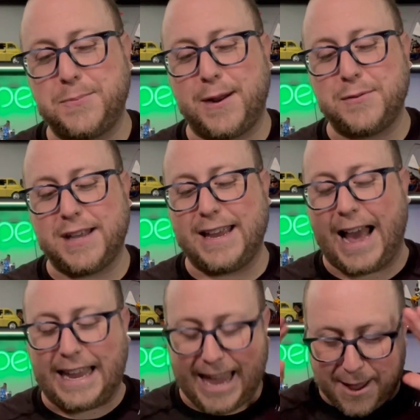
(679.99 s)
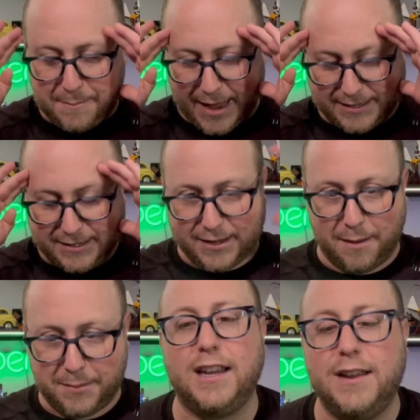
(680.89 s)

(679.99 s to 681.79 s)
but I was like, I can't pass this up.